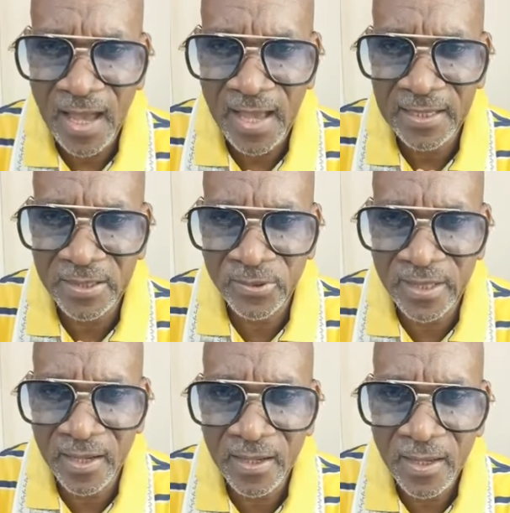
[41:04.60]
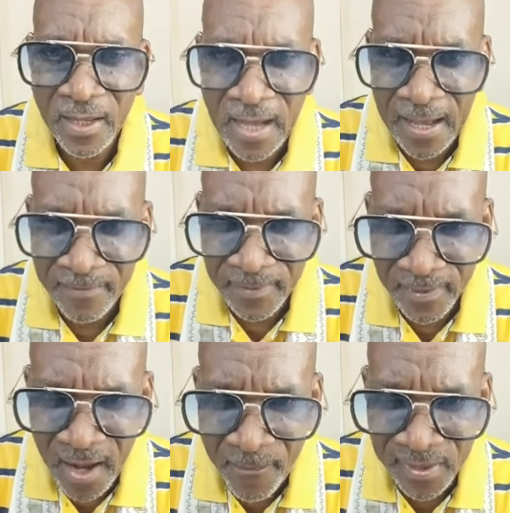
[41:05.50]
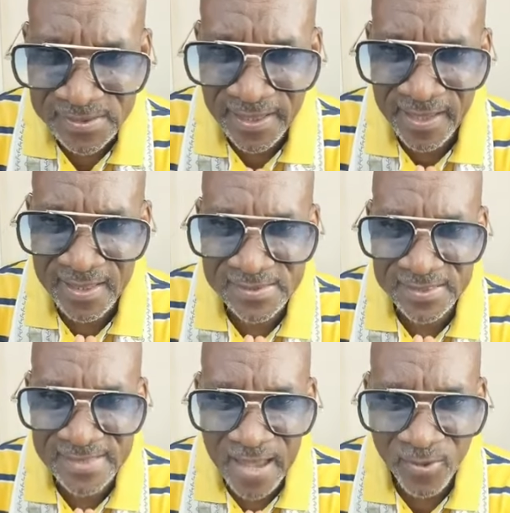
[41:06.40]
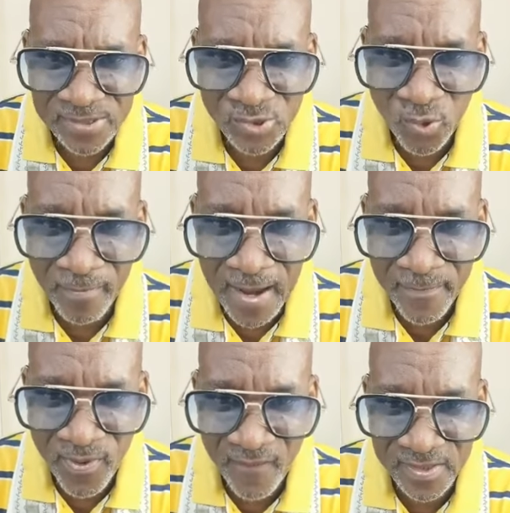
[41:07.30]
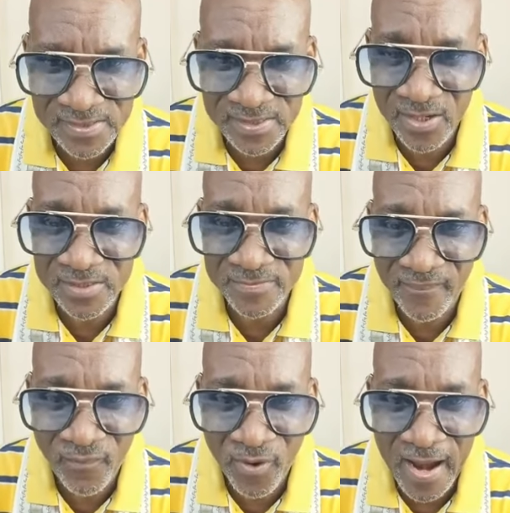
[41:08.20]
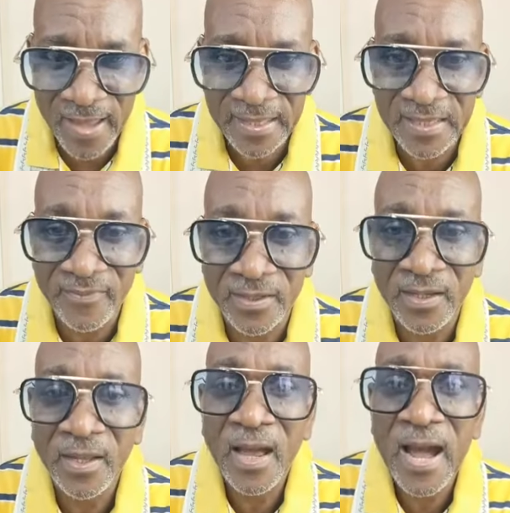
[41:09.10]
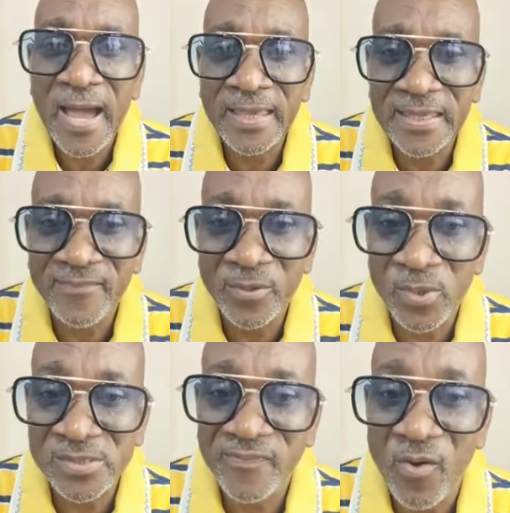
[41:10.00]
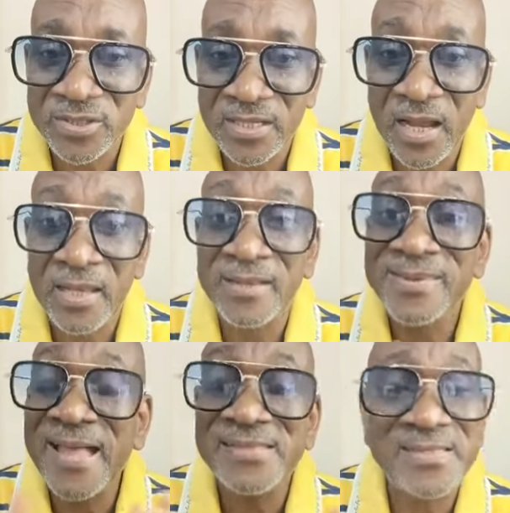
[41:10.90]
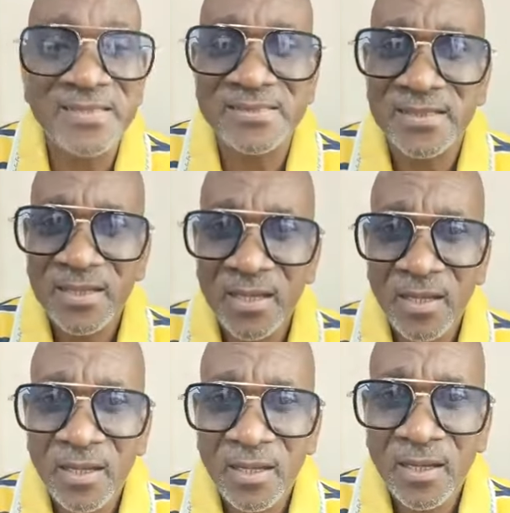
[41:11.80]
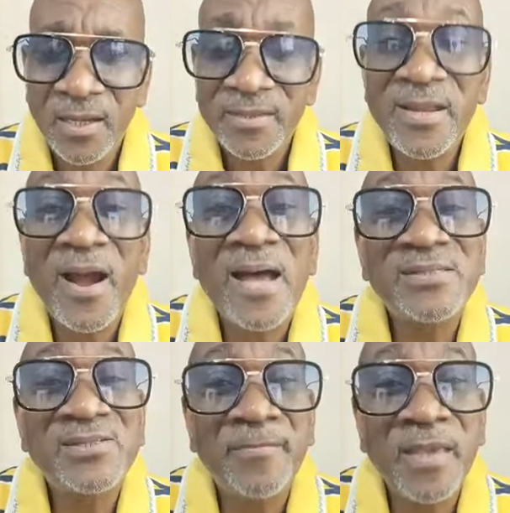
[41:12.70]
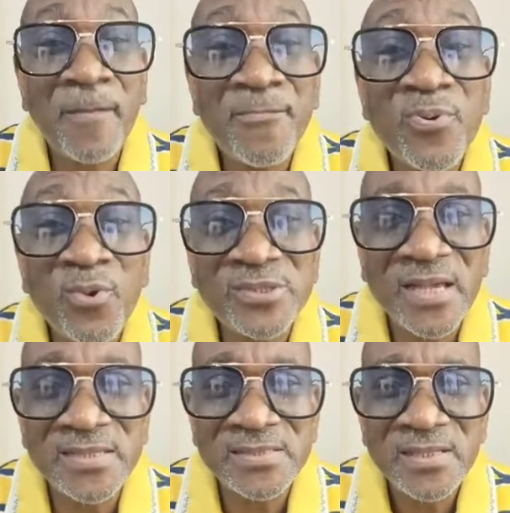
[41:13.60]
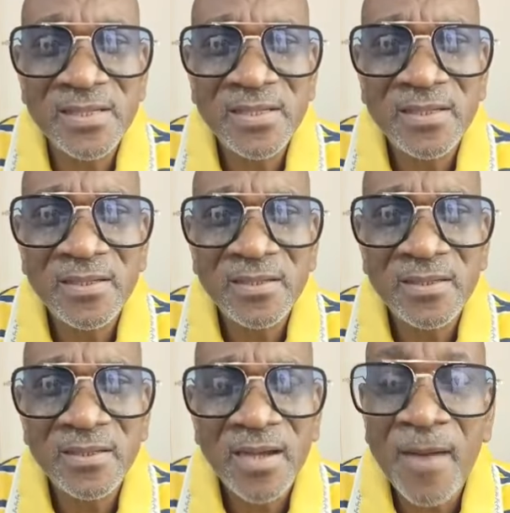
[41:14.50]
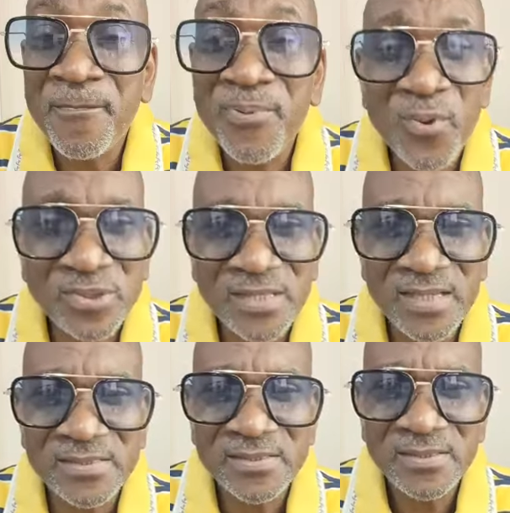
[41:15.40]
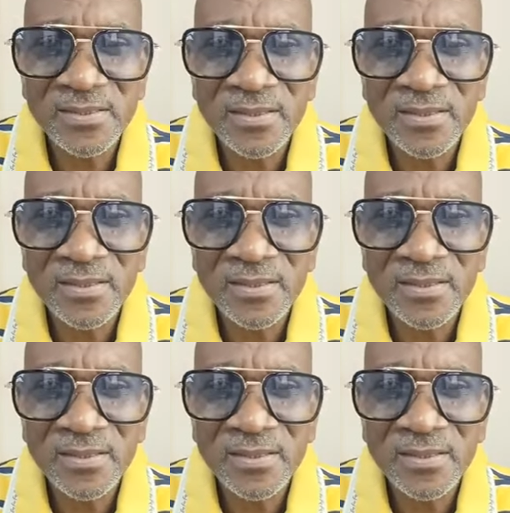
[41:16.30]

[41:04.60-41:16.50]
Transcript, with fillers: Hallelujah. Um, Apostle Heather says, I was told by prophets years before I even, I even was functional. That's it. There has to be a process. A process.